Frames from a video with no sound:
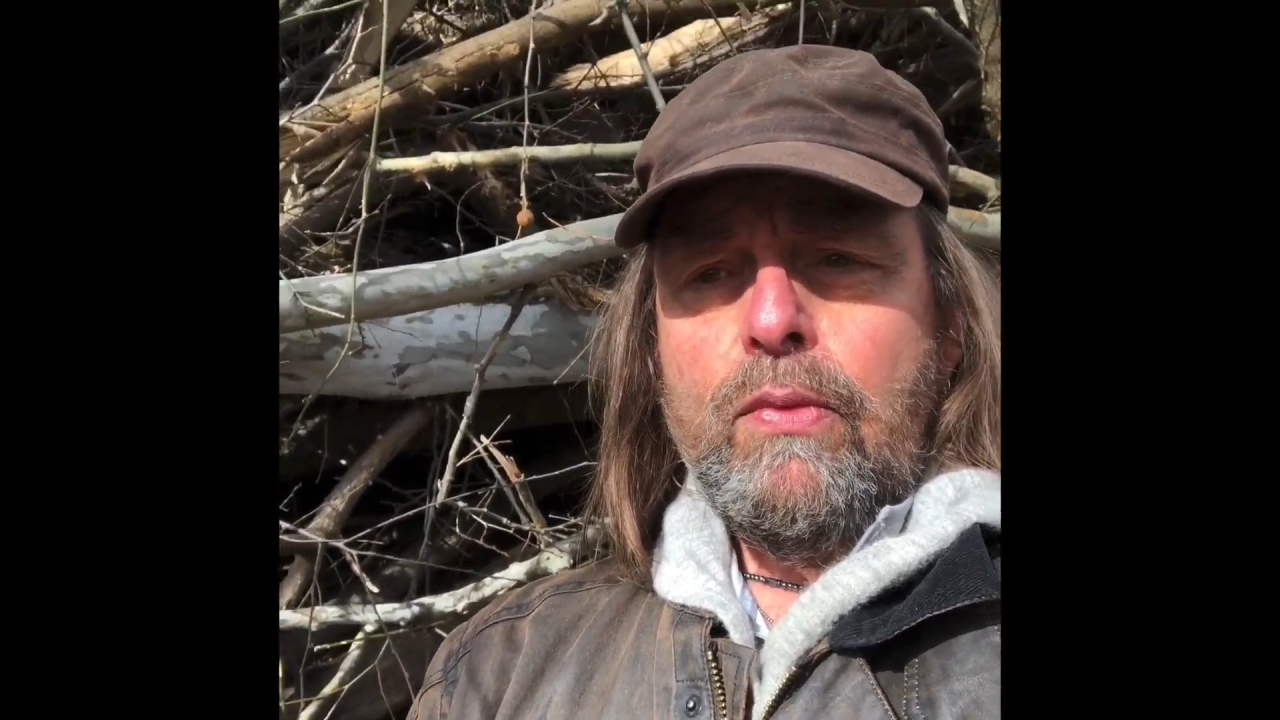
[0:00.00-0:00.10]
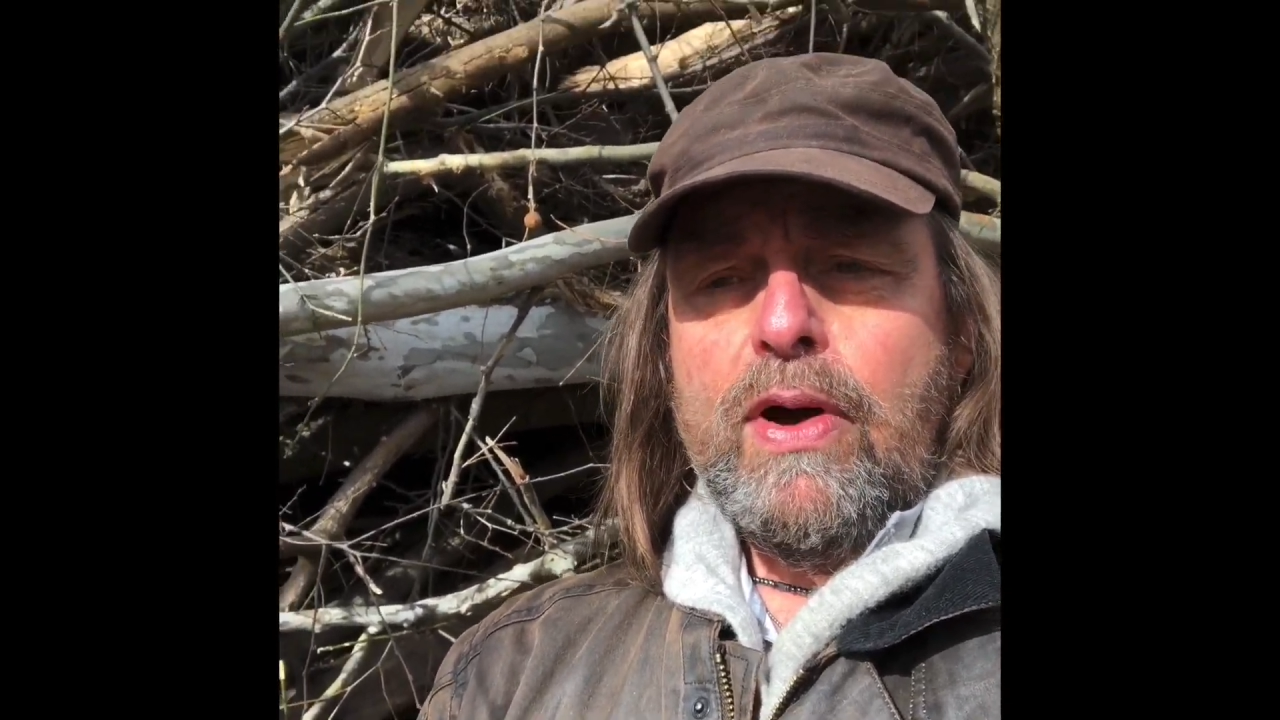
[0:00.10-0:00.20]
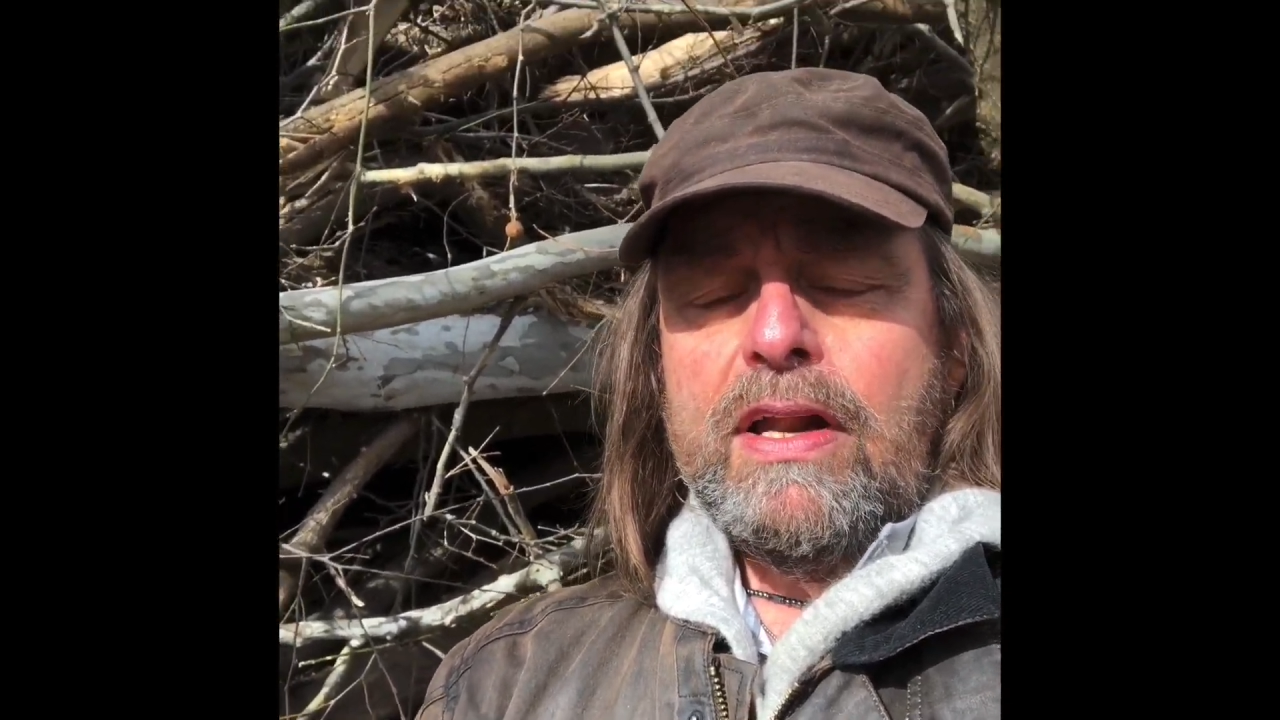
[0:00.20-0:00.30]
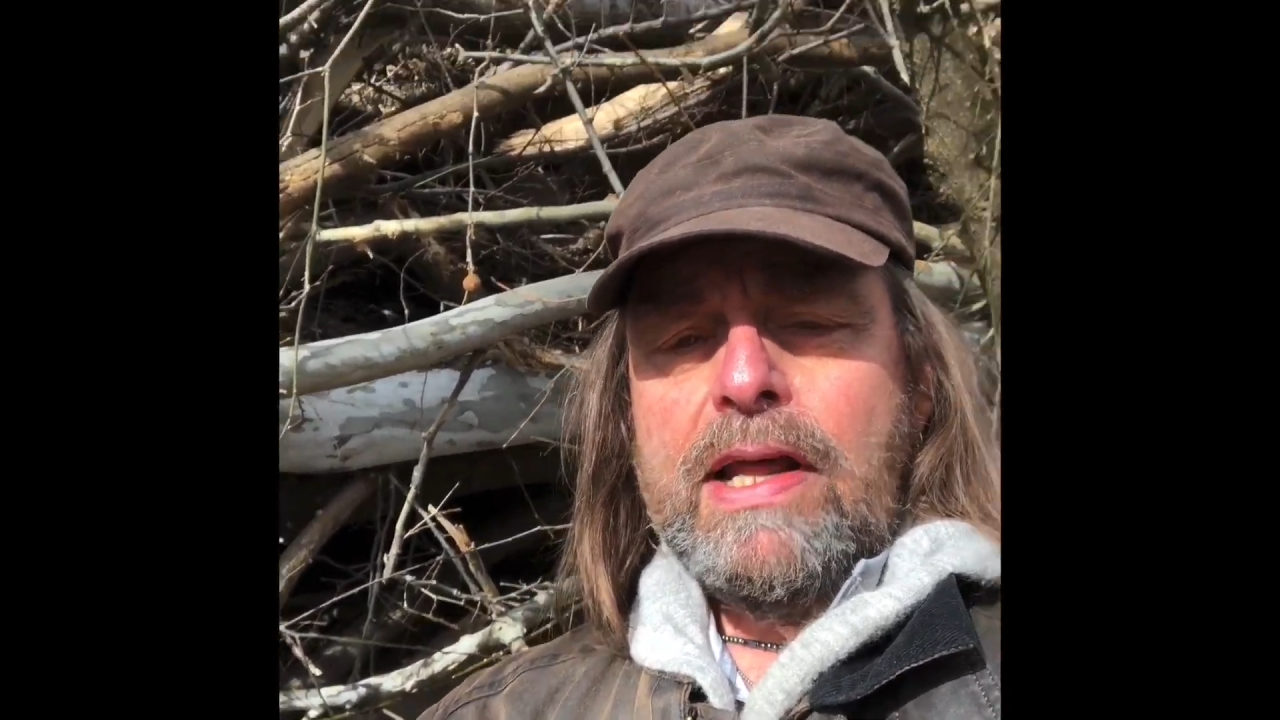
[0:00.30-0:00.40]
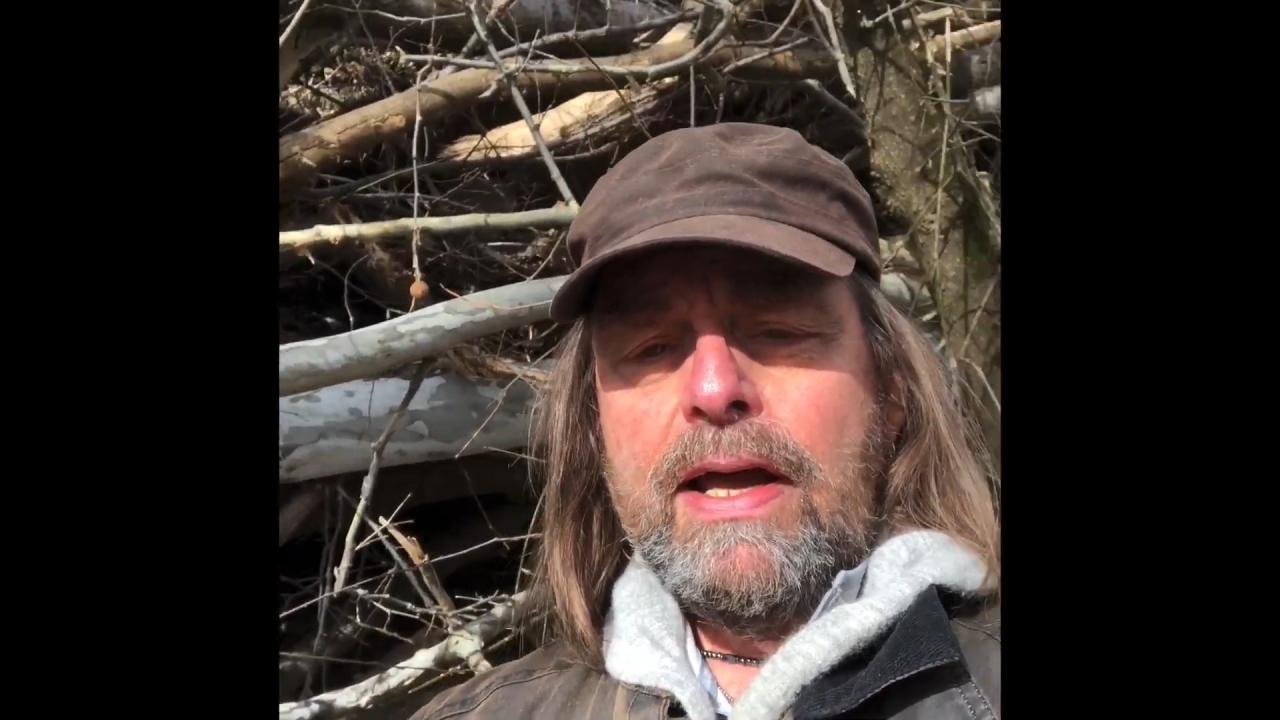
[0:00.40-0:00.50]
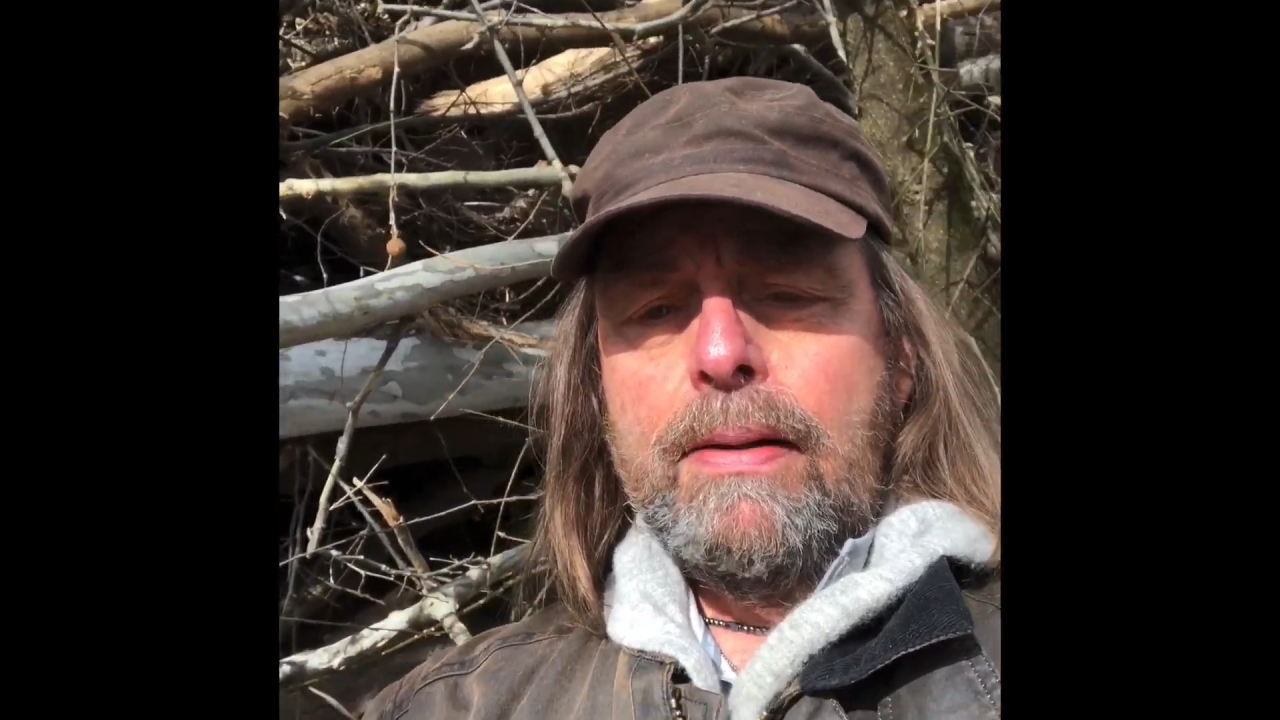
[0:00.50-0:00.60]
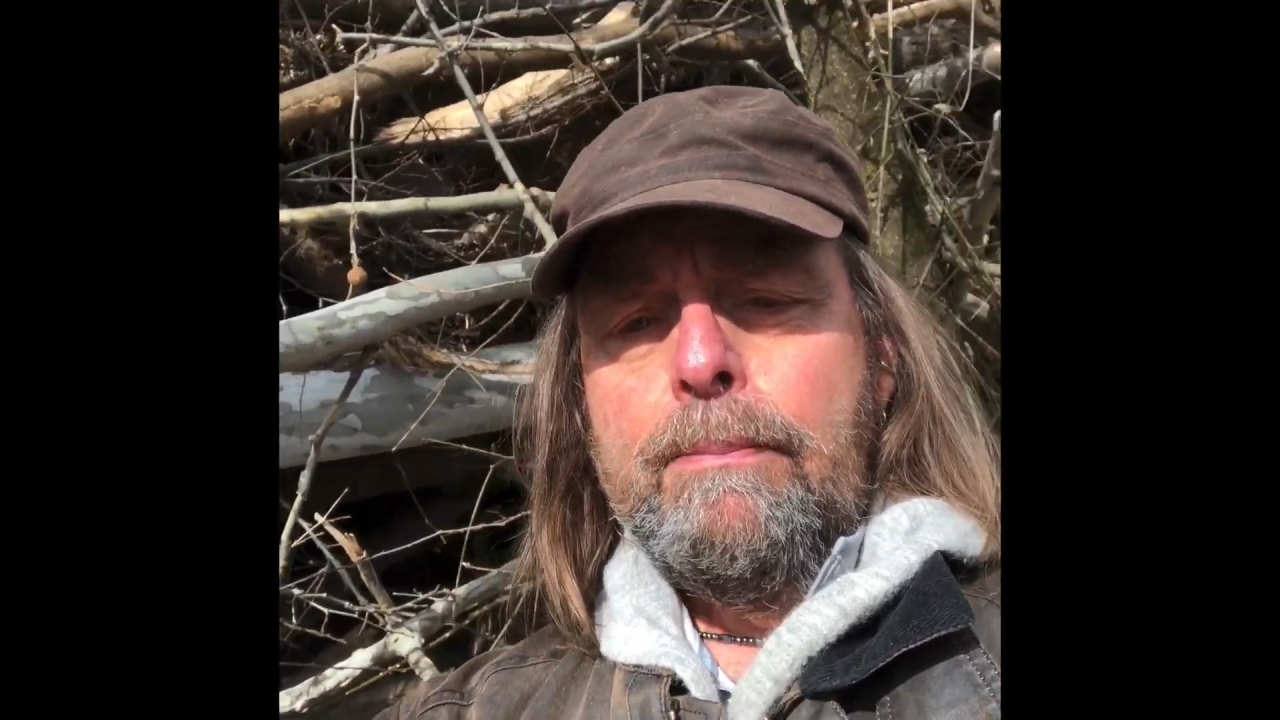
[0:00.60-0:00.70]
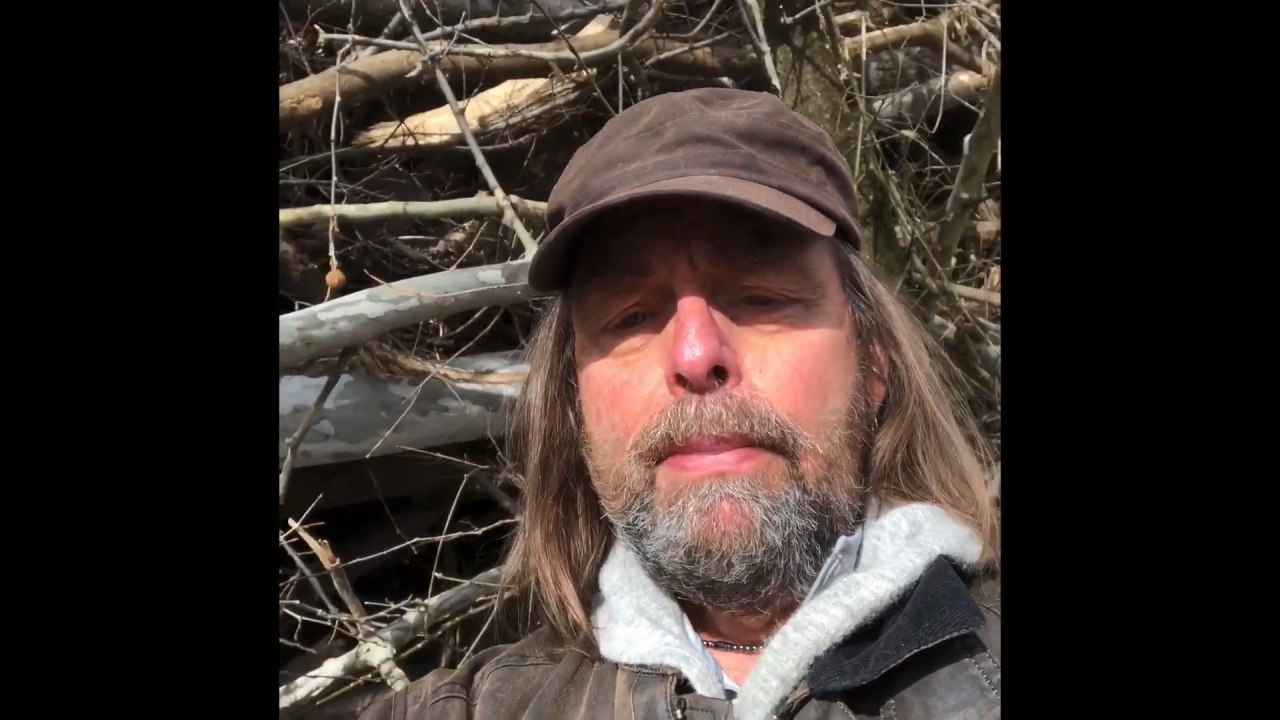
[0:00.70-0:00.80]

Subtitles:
wetland,